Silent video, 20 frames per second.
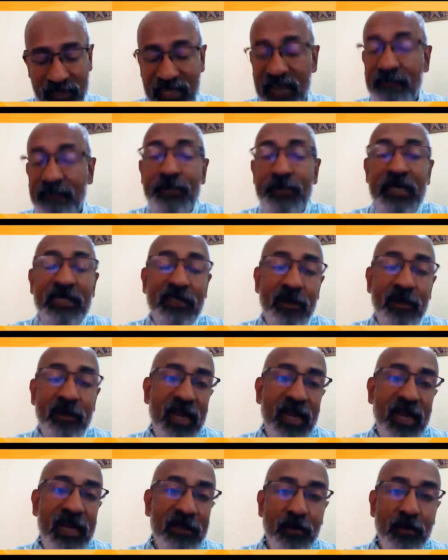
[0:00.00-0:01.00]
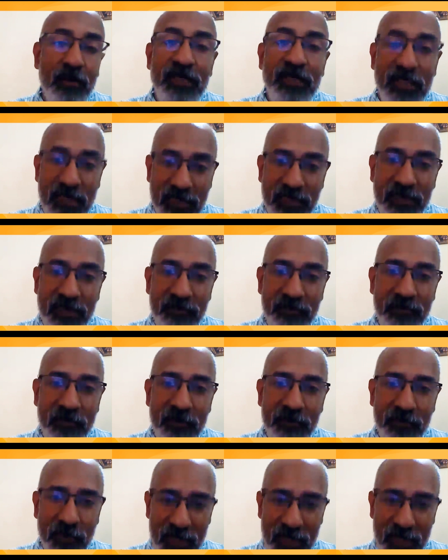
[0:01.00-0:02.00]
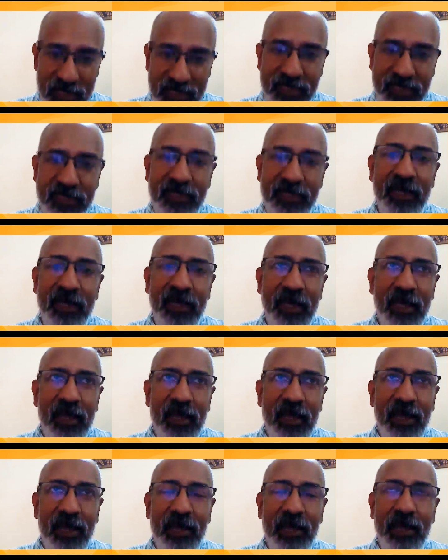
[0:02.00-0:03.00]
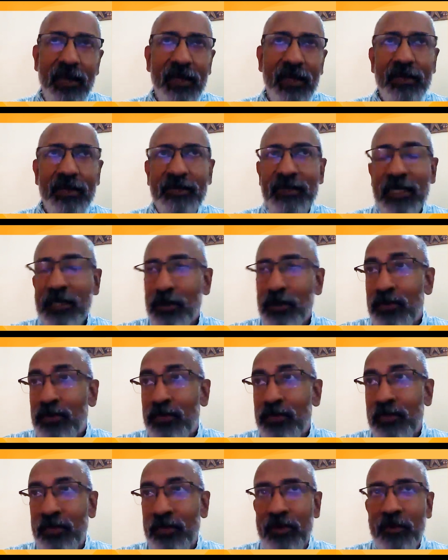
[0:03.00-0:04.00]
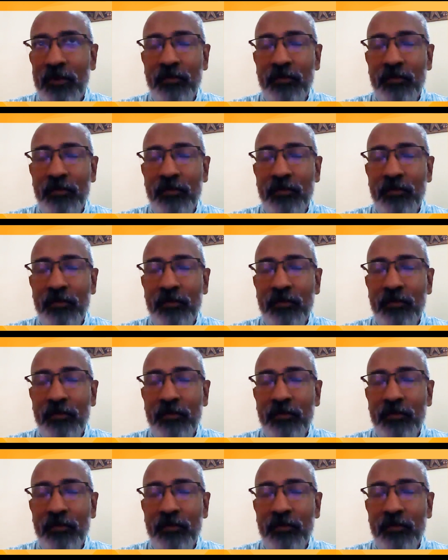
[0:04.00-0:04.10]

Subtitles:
so-called self-paced online courses, for instance,